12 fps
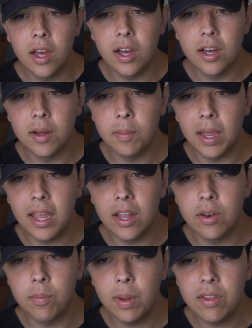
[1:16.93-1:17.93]

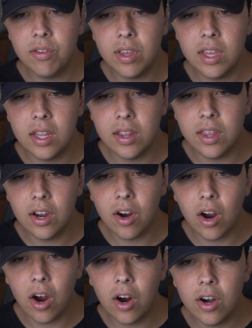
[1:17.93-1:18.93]
and basically
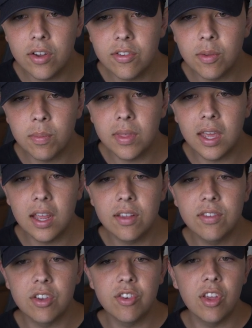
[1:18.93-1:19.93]
there are some
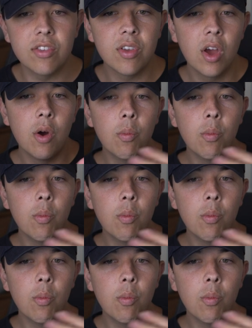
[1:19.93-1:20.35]
things such as